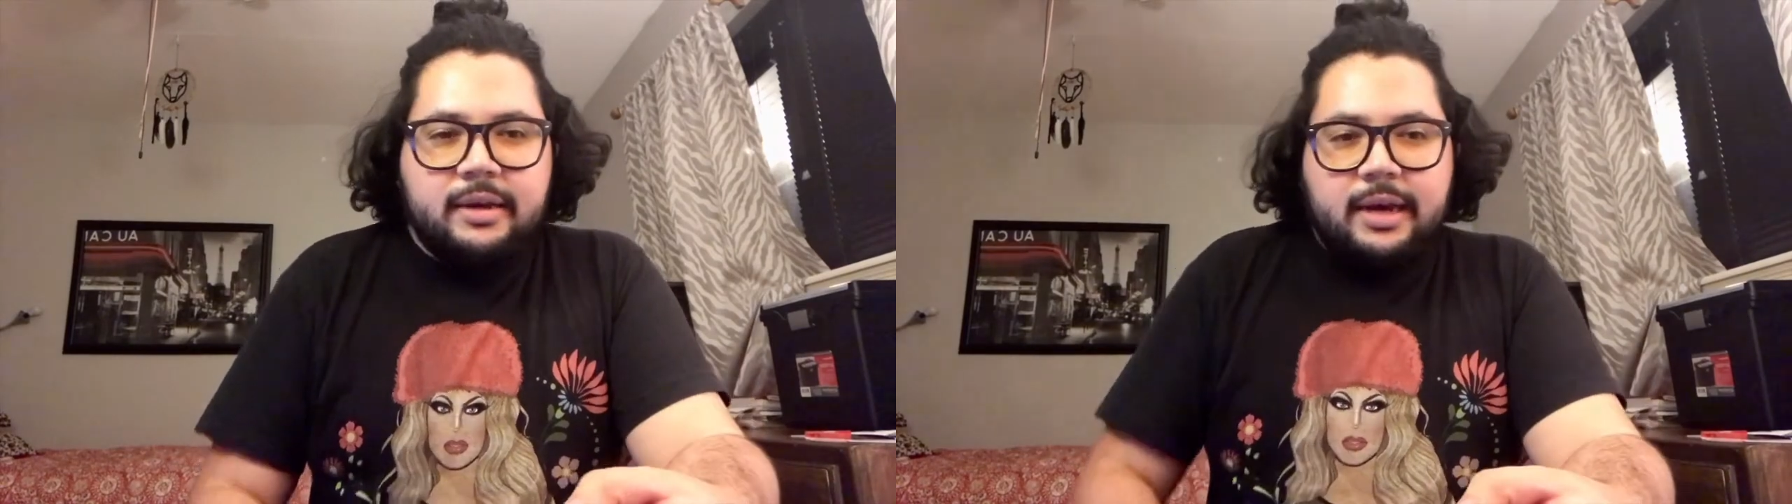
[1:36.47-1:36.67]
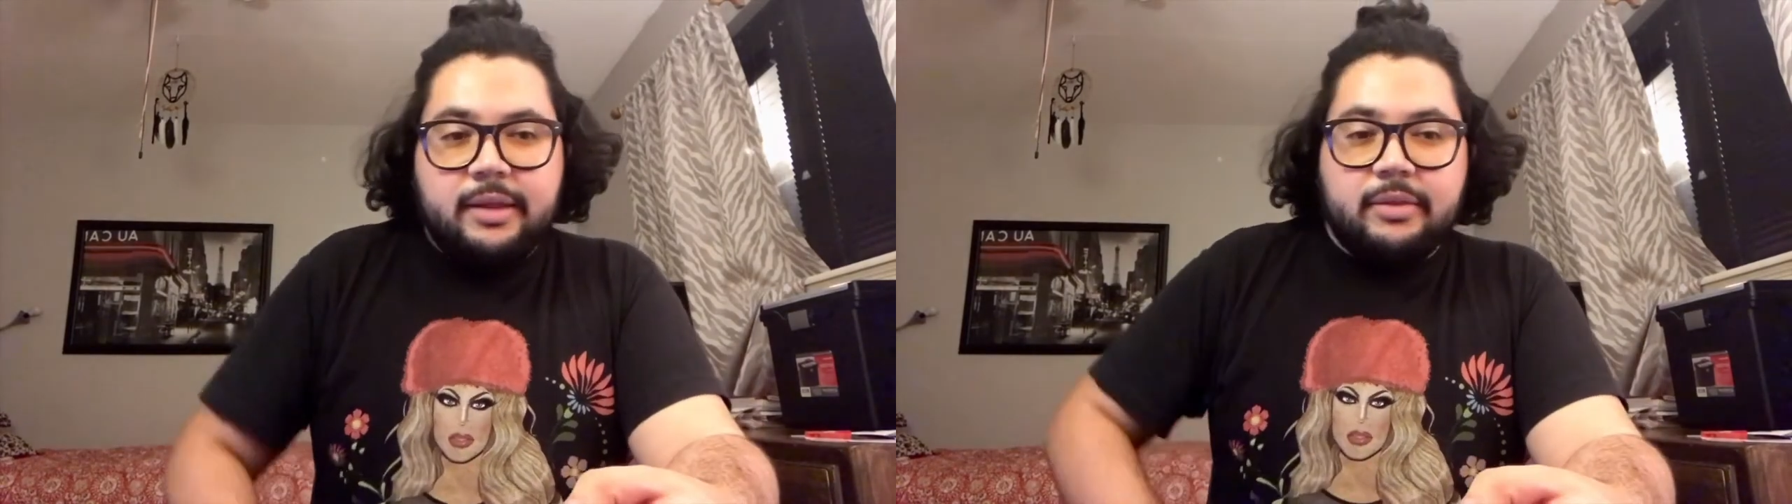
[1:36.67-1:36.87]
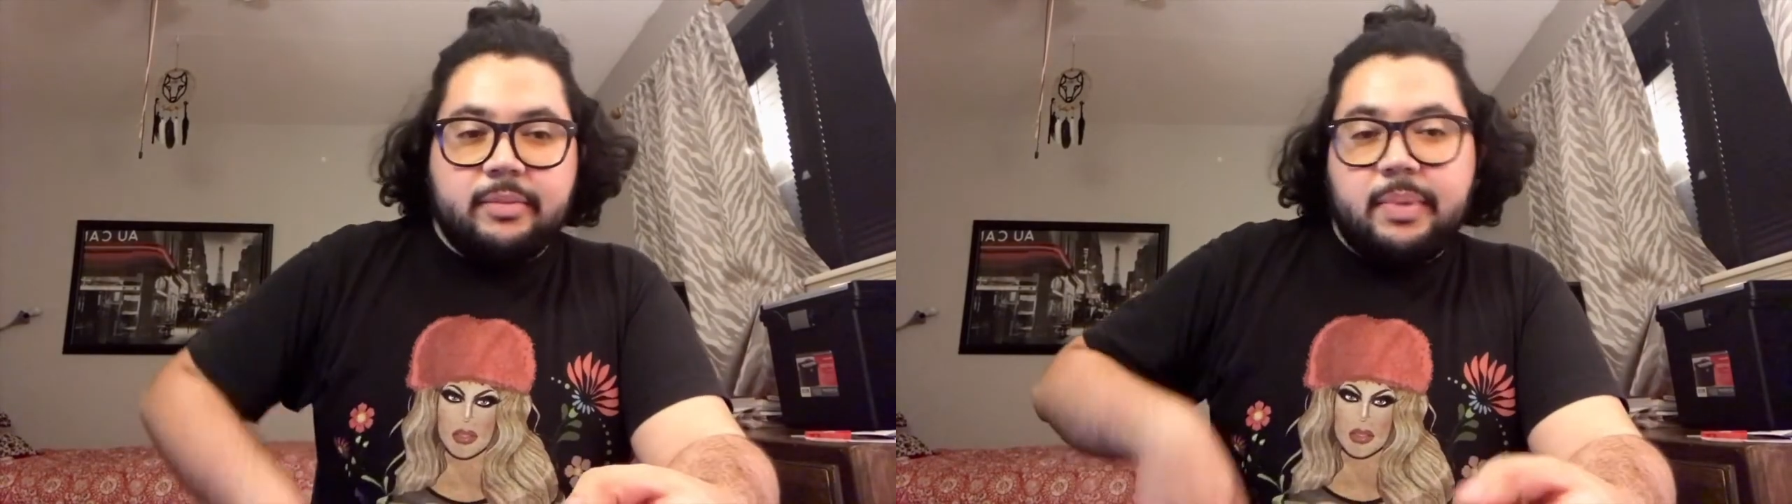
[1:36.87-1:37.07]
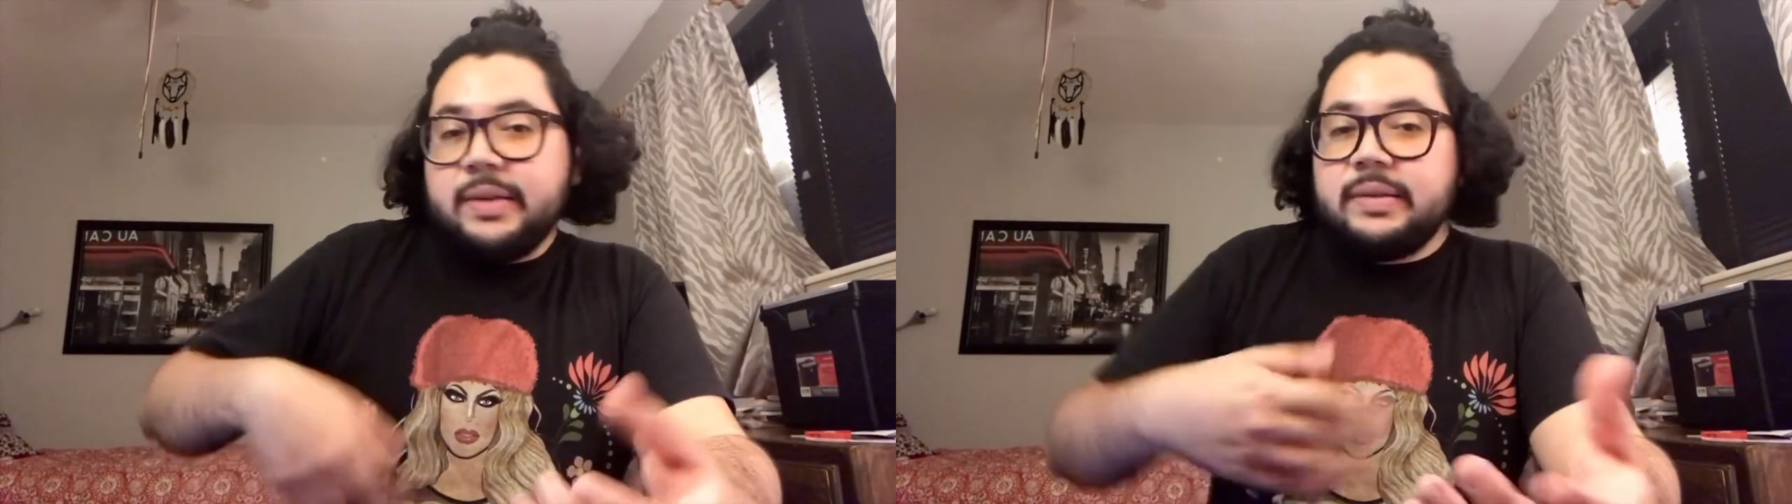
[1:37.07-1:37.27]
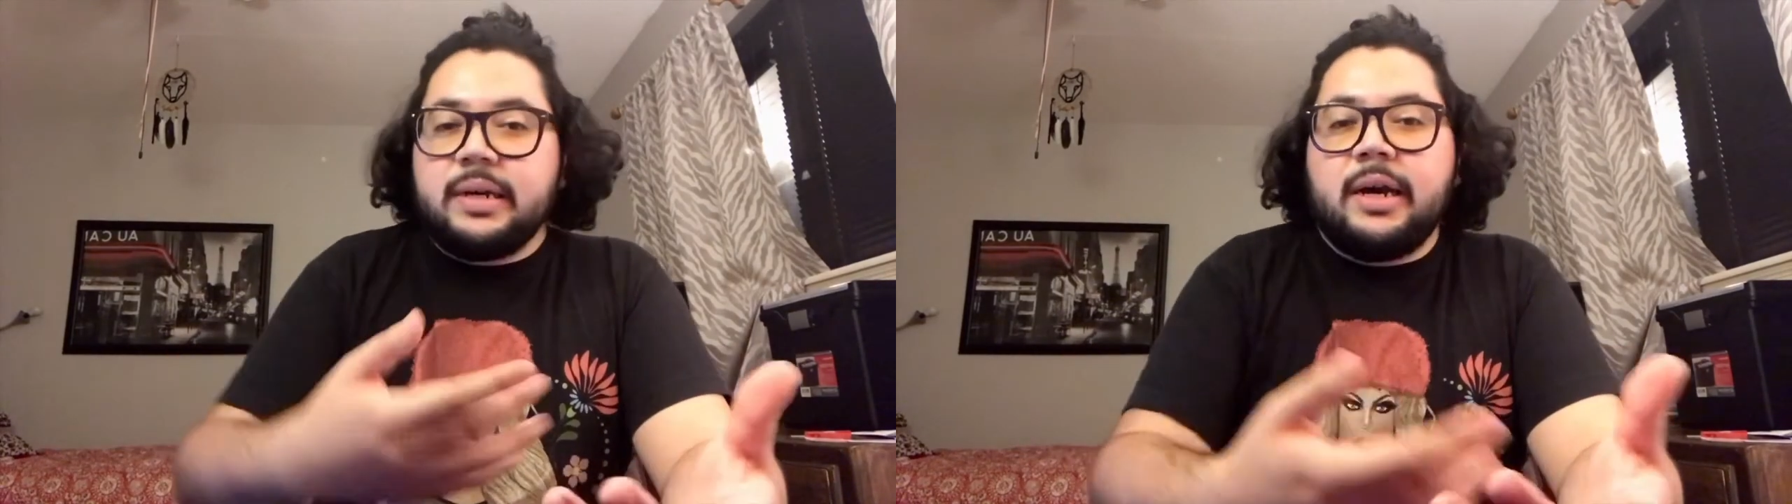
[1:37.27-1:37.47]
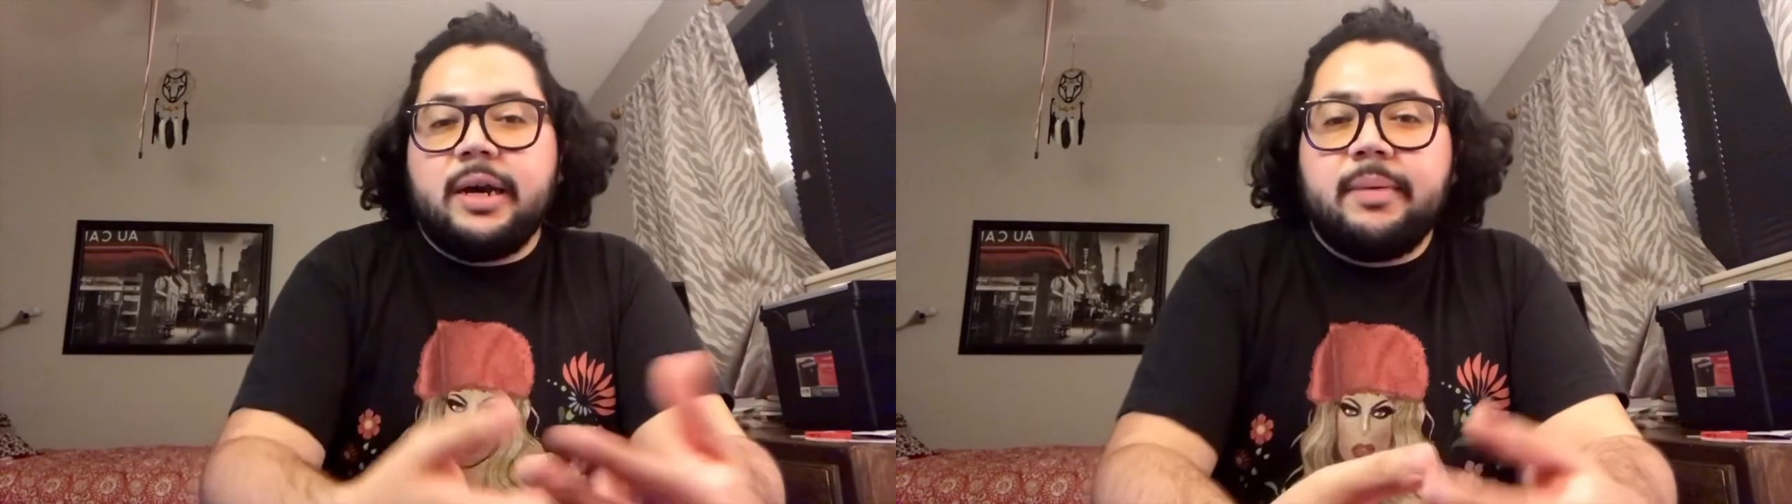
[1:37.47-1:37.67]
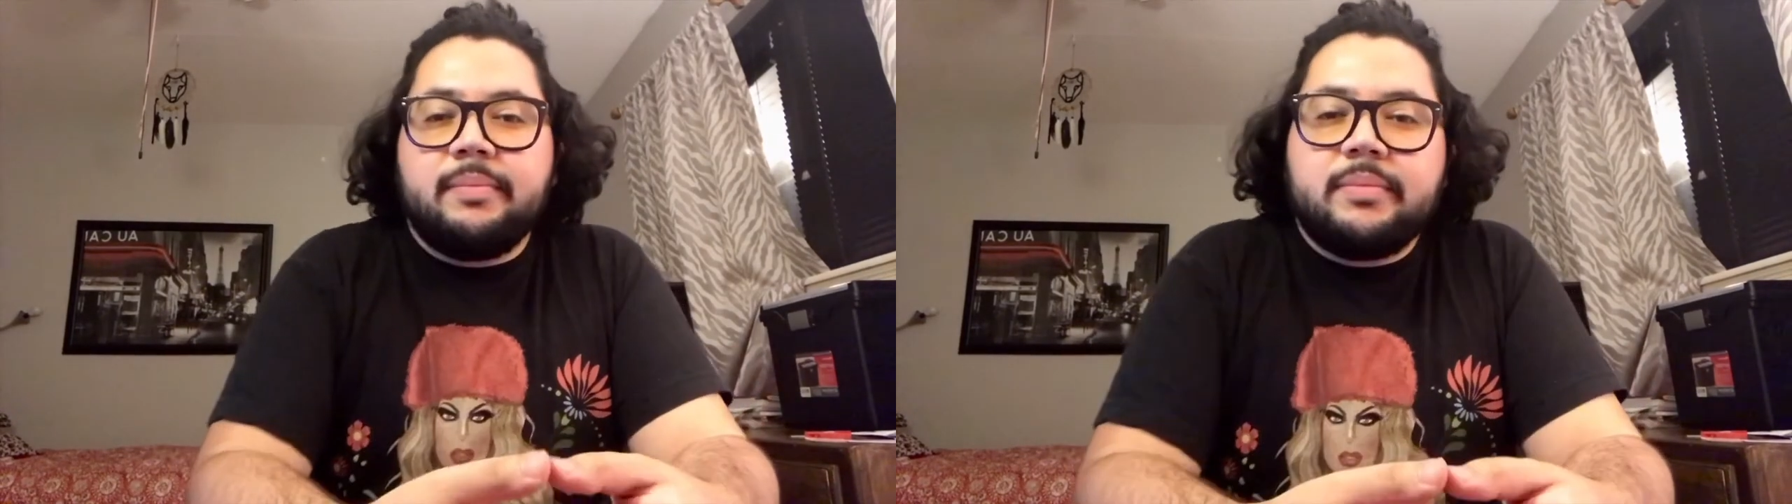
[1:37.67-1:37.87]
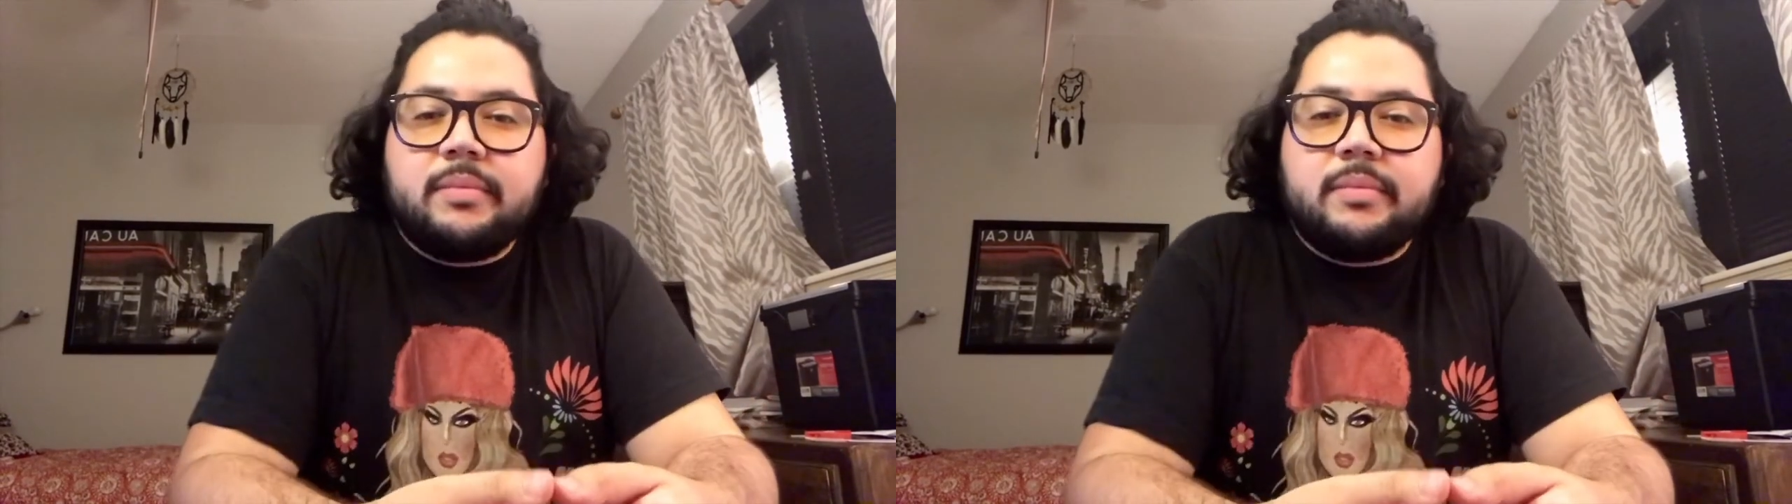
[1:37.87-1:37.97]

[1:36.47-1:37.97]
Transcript: at the best time.